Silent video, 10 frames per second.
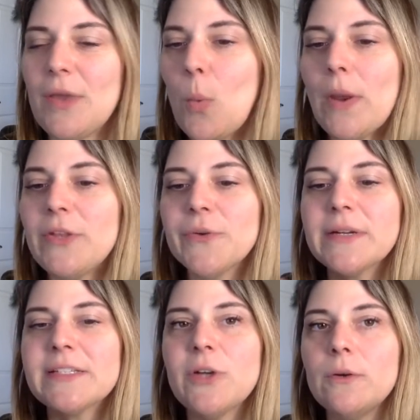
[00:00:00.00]
When you're
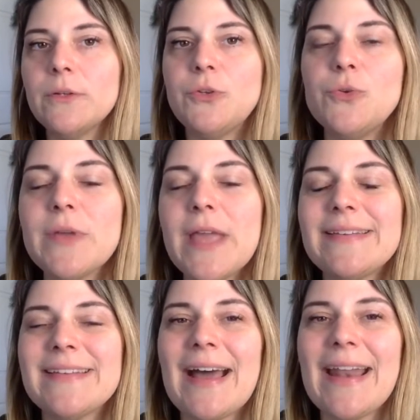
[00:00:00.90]
an adult, you
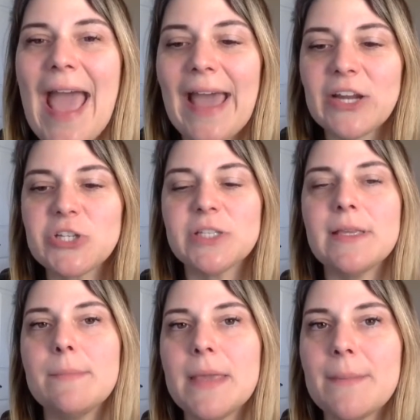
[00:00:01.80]
cannot
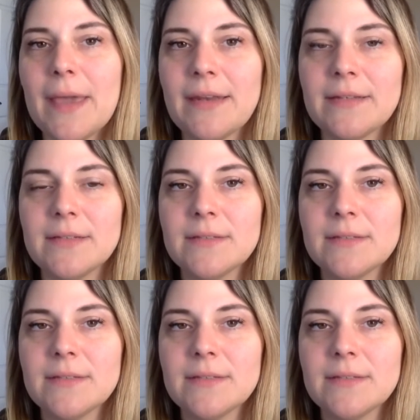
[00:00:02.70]
actually be abandoned.